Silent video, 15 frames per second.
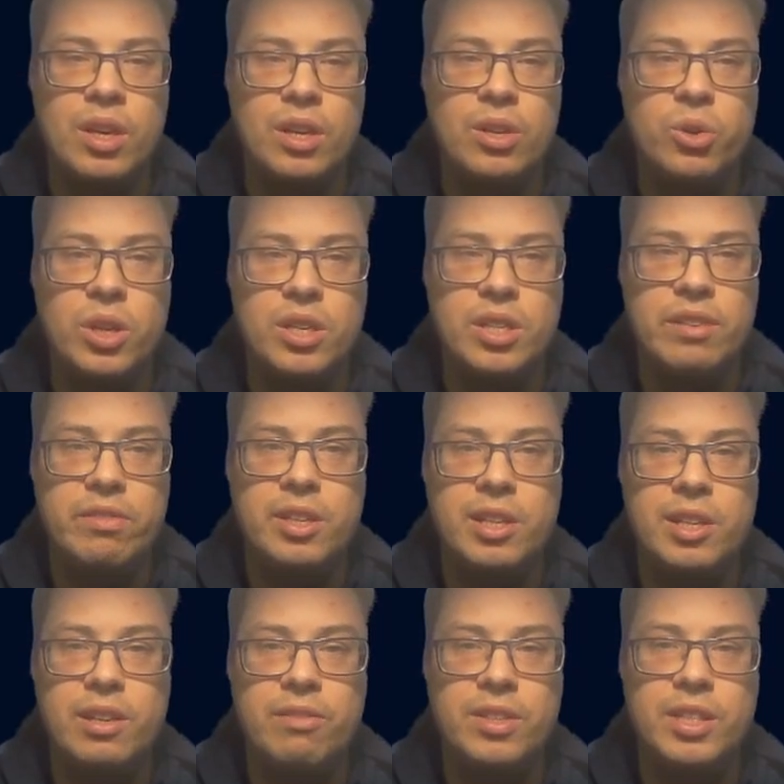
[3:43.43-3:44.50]
you can
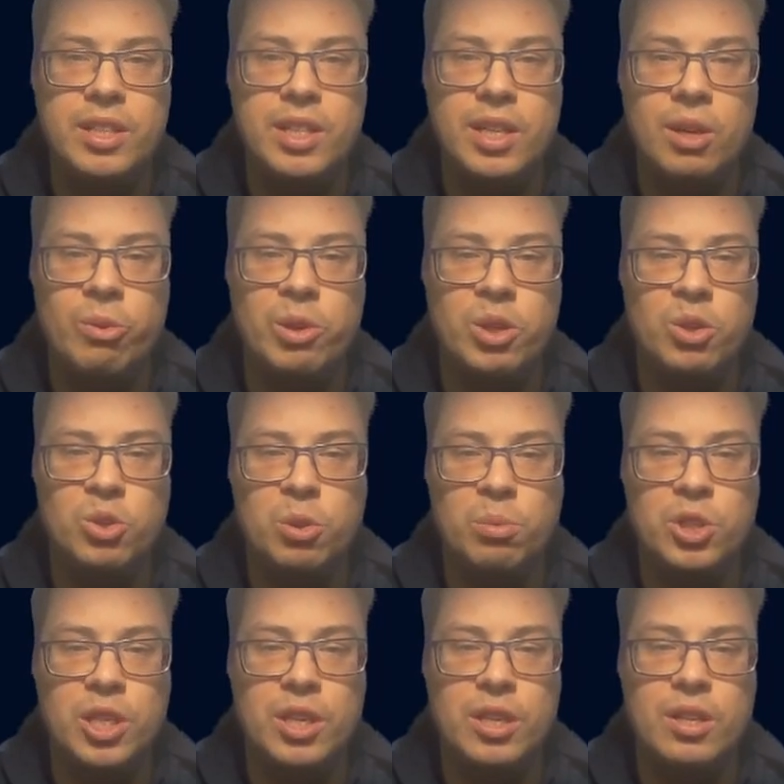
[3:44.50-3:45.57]
definitely visit our YouTube
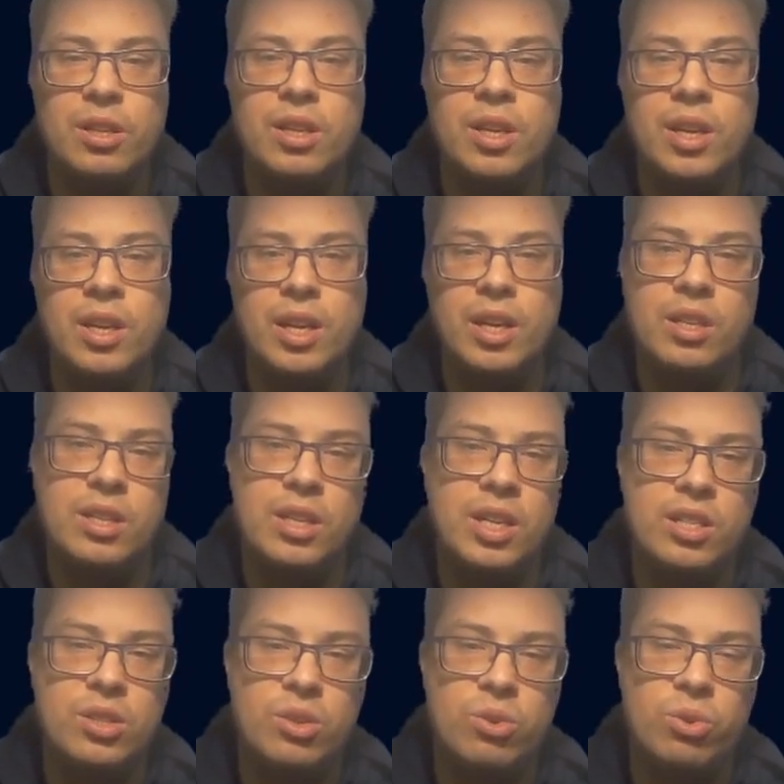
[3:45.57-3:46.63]
channel and
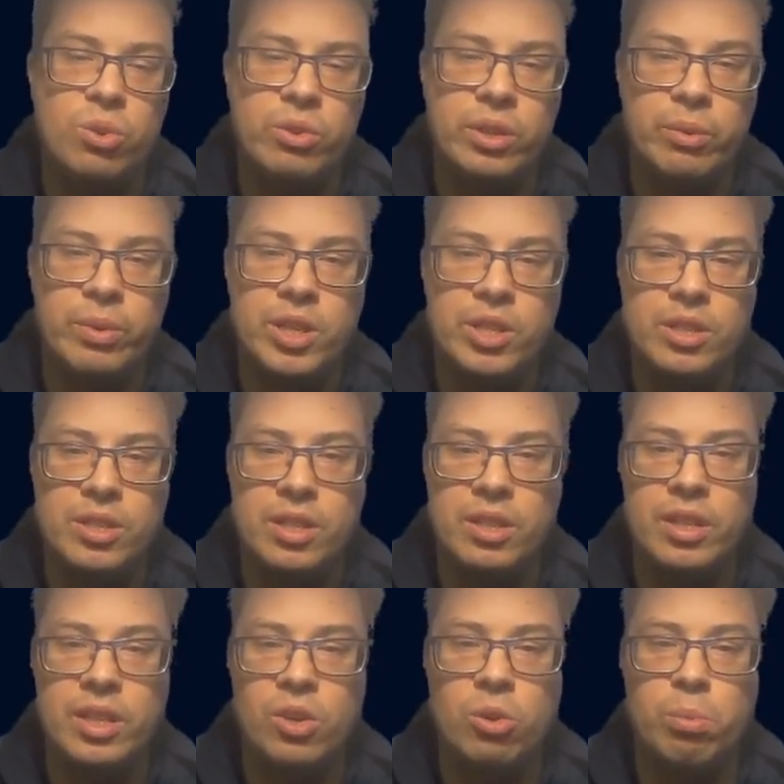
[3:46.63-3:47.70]
ask all the questions
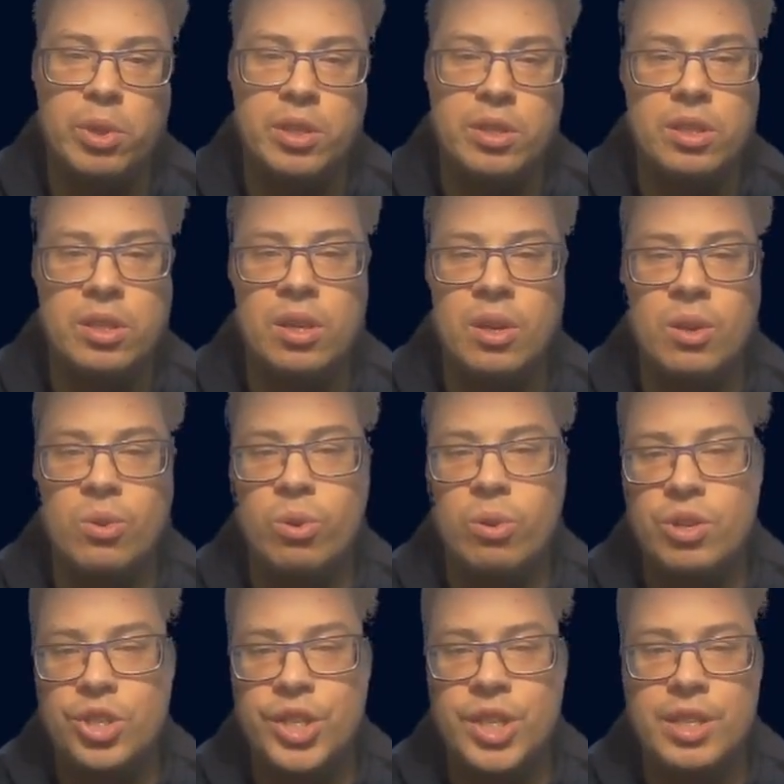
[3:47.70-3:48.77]
in the comments,
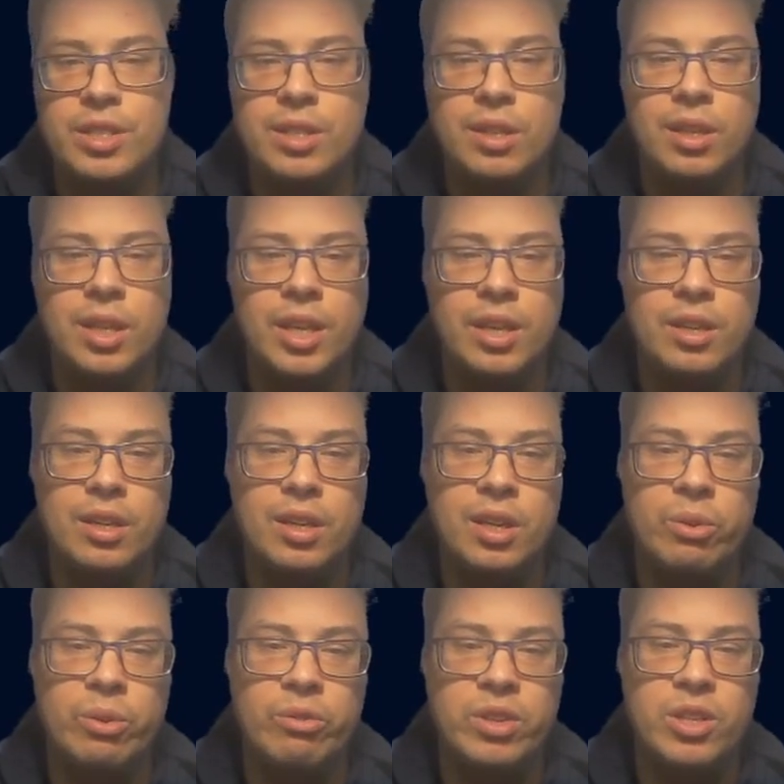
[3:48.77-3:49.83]
or just like
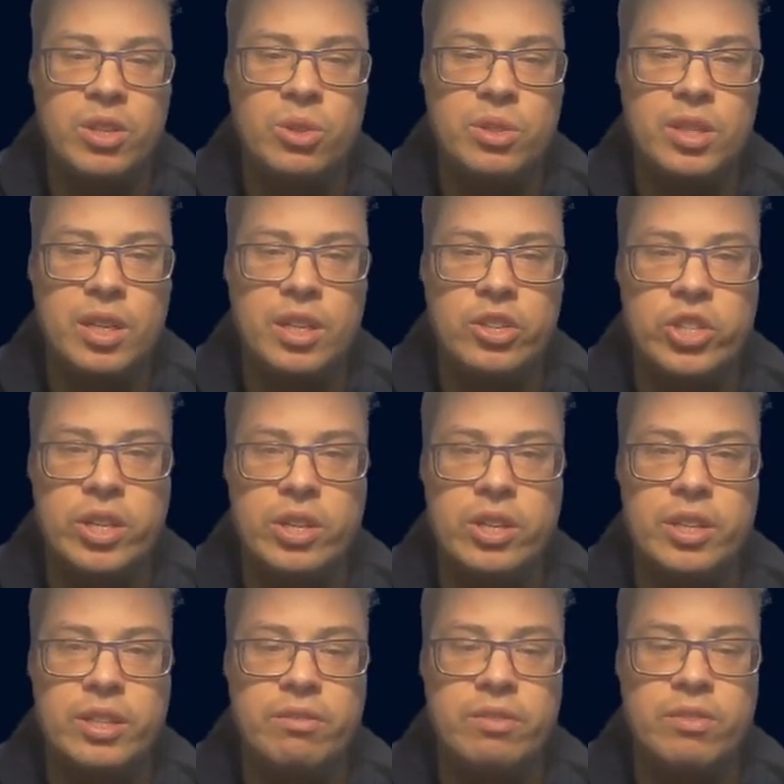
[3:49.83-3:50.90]
our videos and share
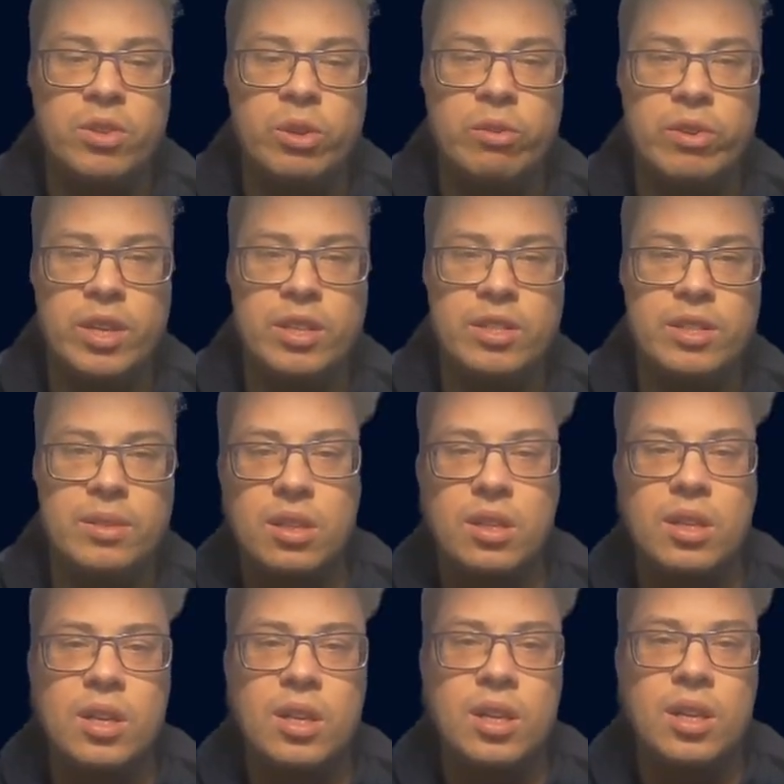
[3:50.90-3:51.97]
it with your friends.
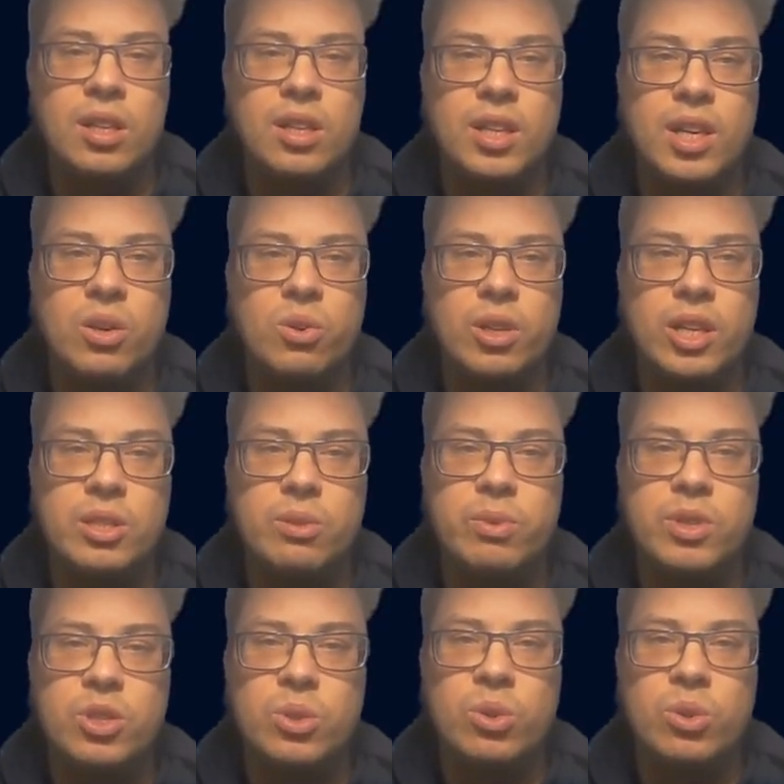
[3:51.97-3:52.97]
Now let's switch to